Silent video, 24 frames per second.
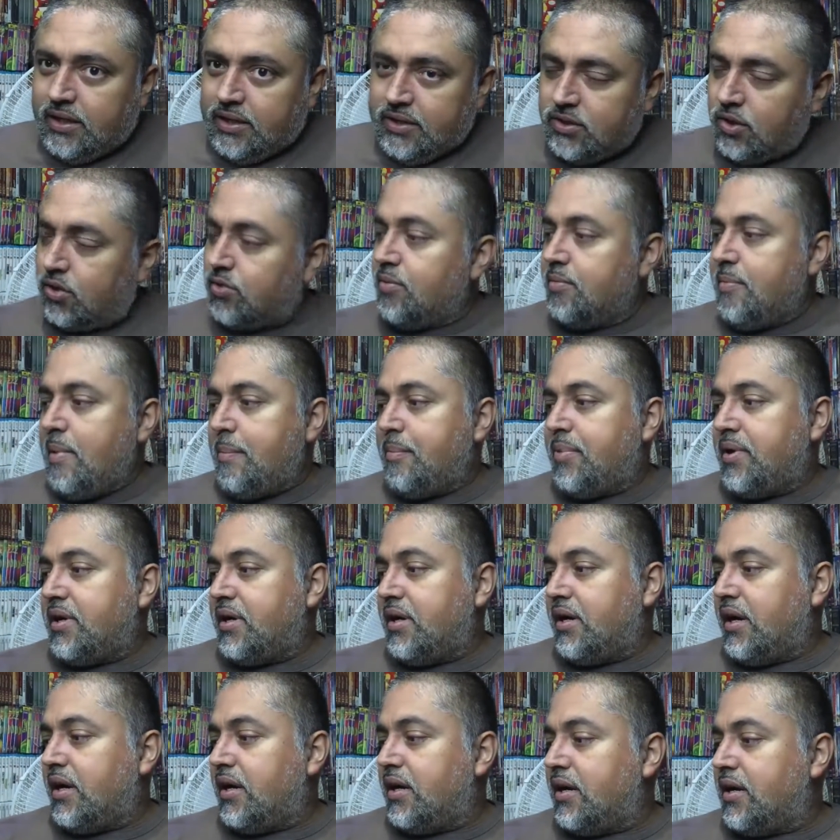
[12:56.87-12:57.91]
Don't
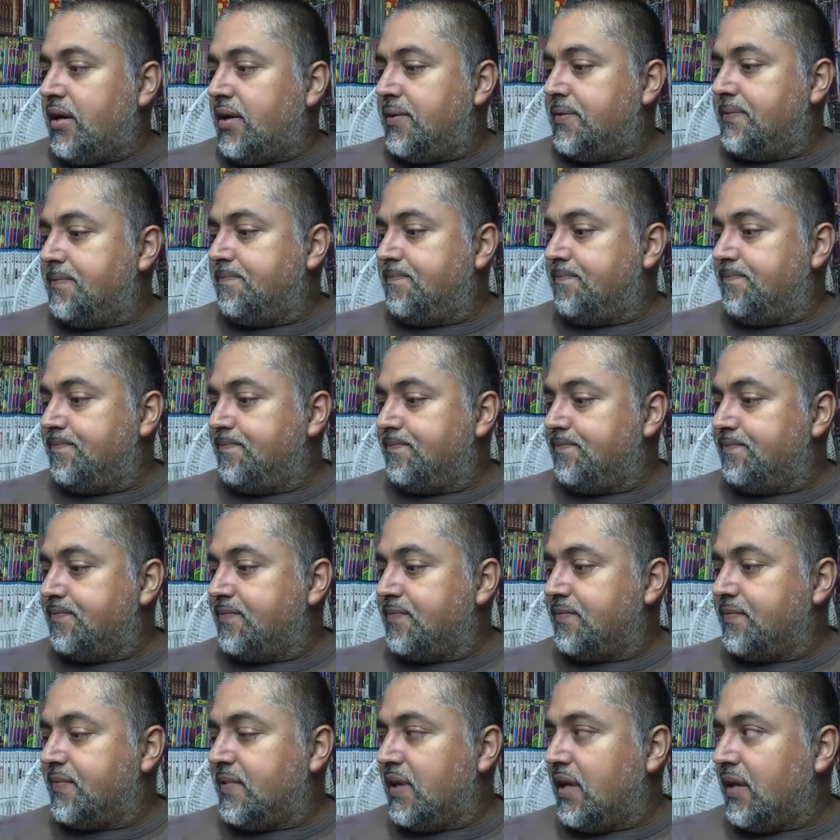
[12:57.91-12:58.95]
remember
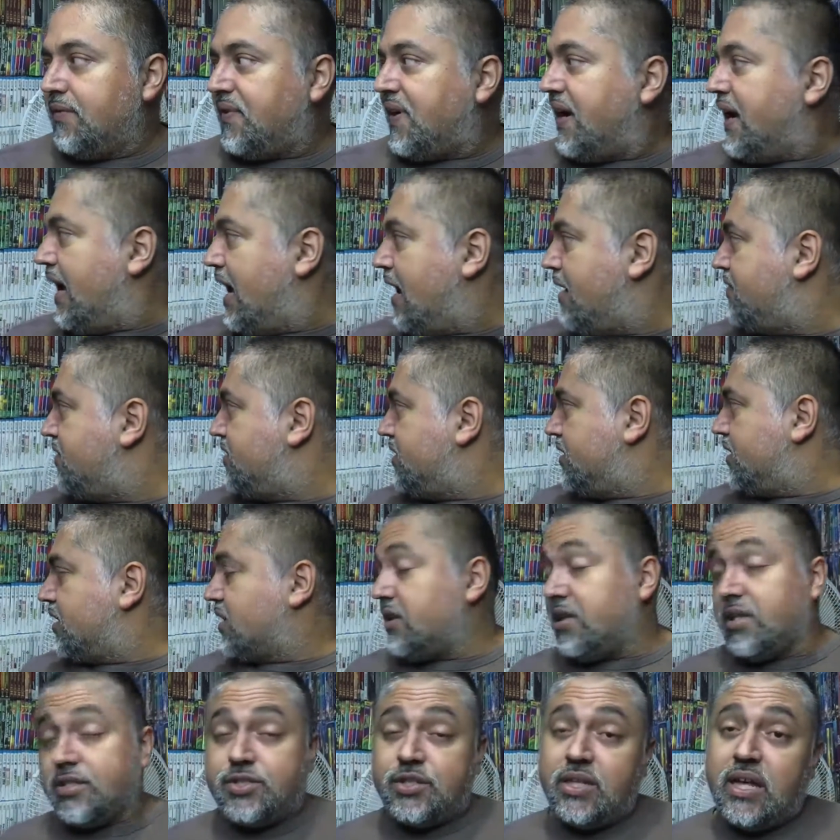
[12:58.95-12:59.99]
if I have it in the
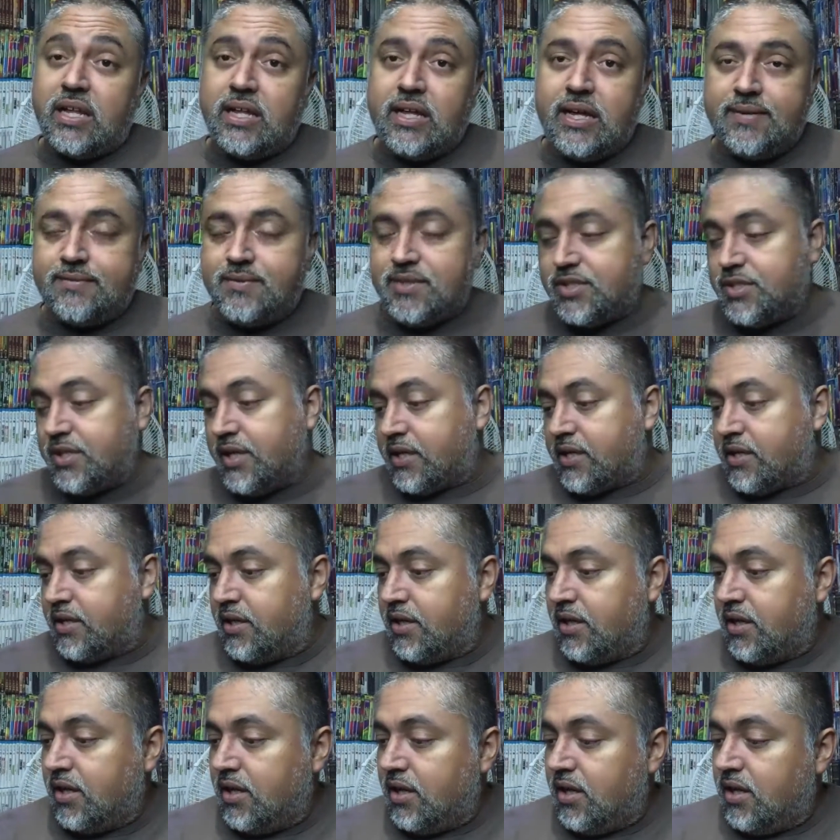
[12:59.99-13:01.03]
collection. I'll have to check.
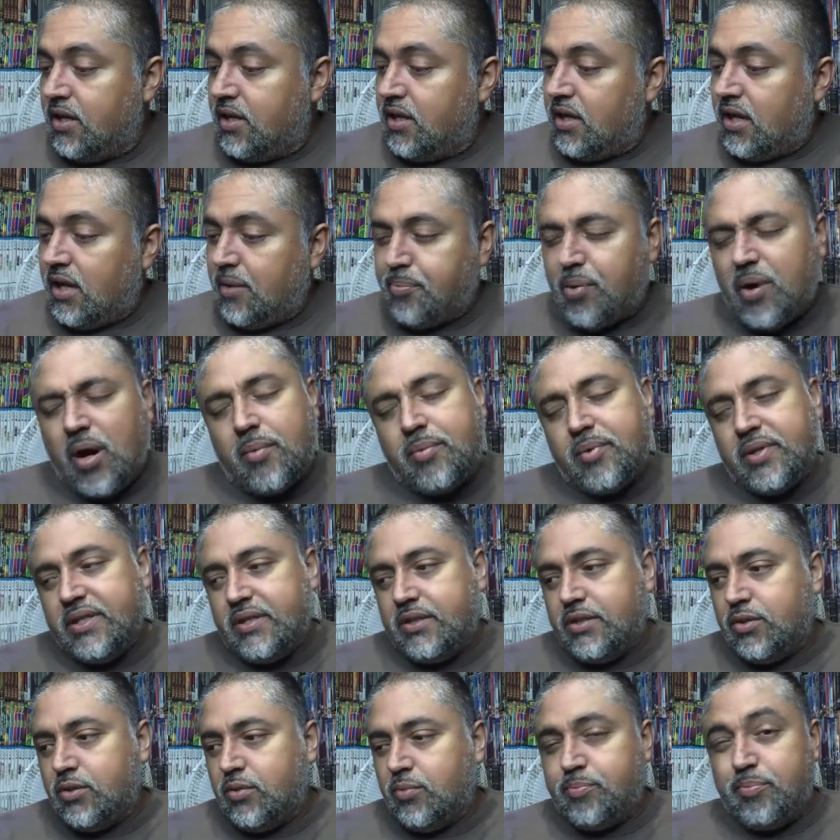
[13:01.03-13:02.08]
I probably
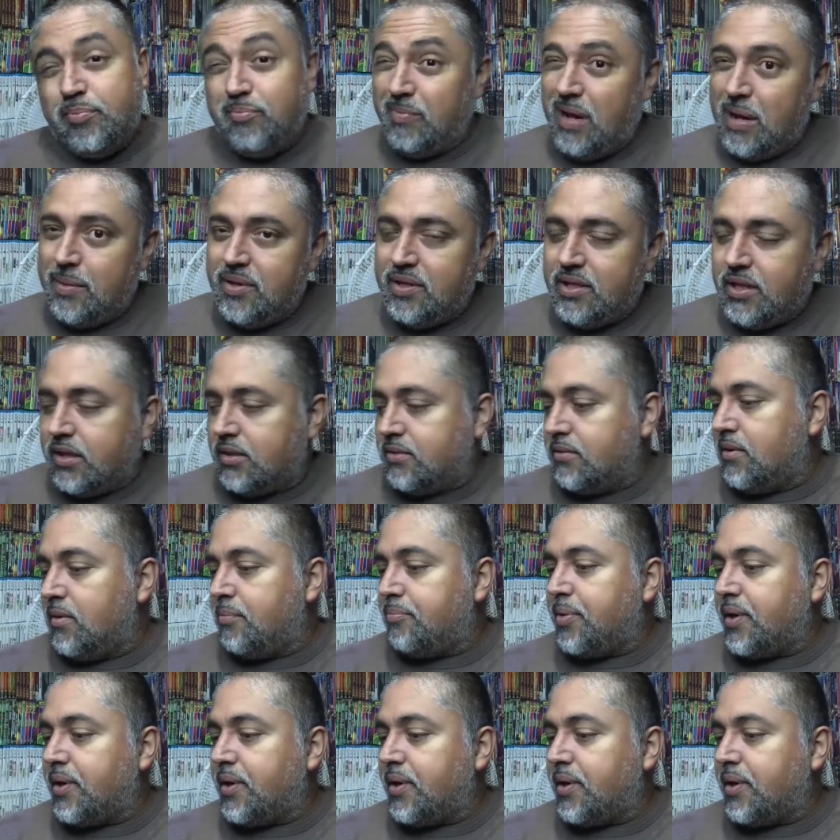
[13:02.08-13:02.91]
do, maybe not.